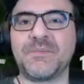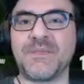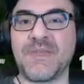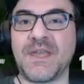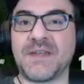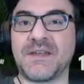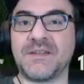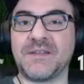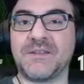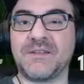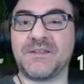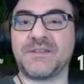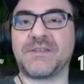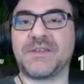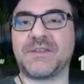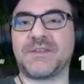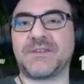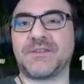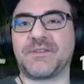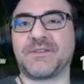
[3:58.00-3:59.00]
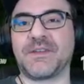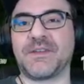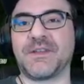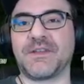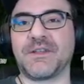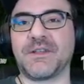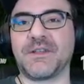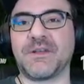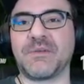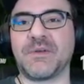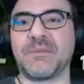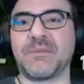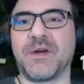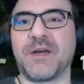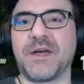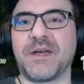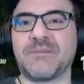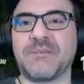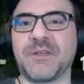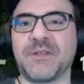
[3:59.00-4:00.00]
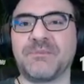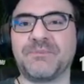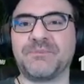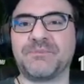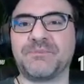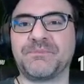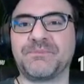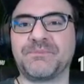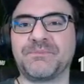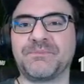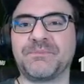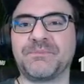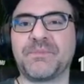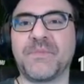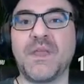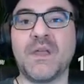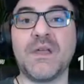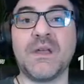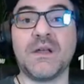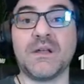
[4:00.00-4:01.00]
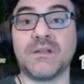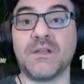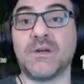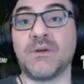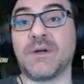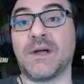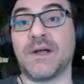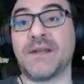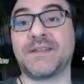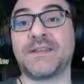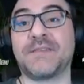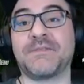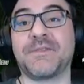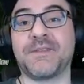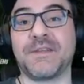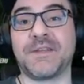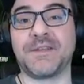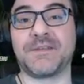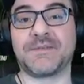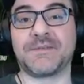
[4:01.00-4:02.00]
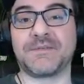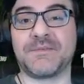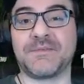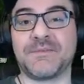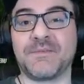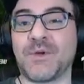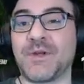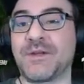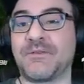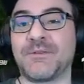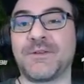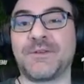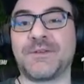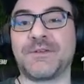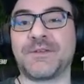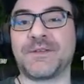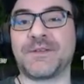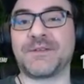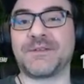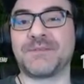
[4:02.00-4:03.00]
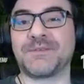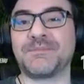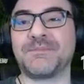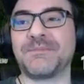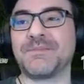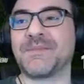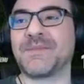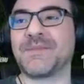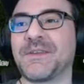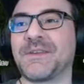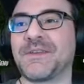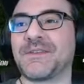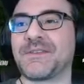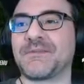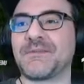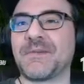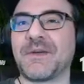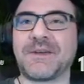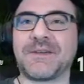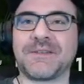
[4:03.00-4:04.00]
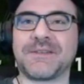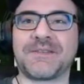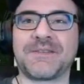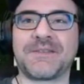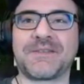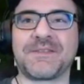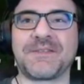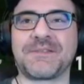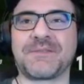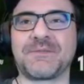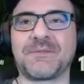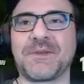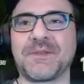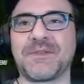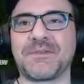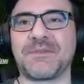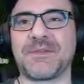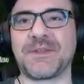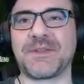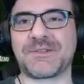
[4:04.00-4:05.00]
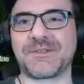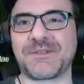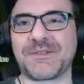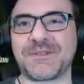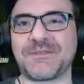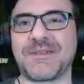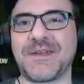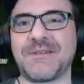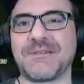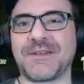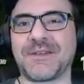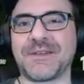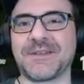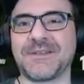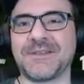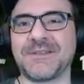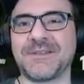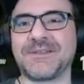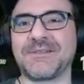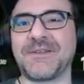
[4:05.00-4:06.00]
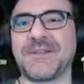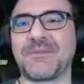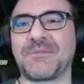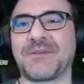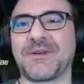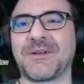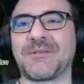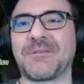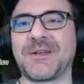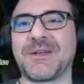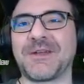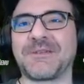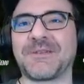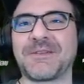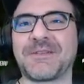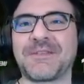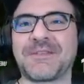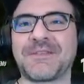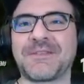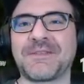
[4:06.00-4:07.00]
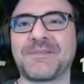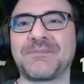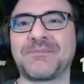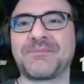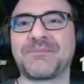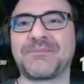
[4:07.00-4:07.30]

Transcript: Yeah, it looks like you're seeing a little bit behind me. No, I definitely, whatever you can tell us about, it's one of the pleasures of having a developer on mic with us.